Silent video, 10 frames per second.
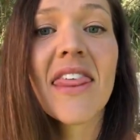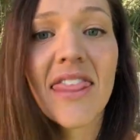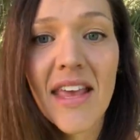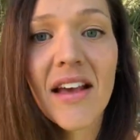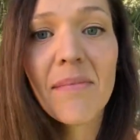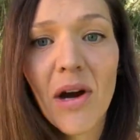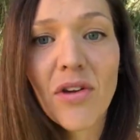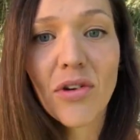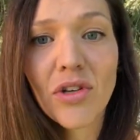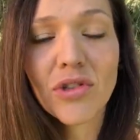Think
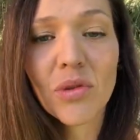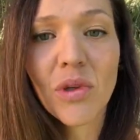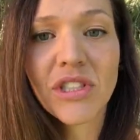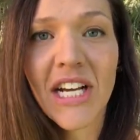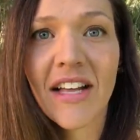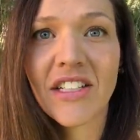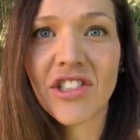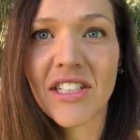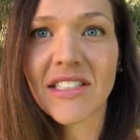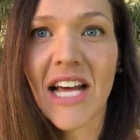about your usual
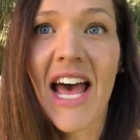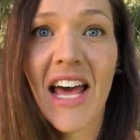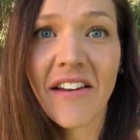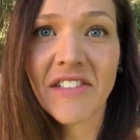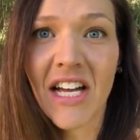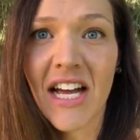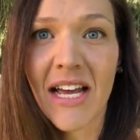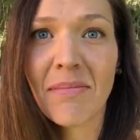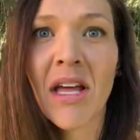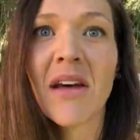challenges ahead of
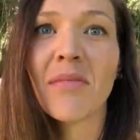time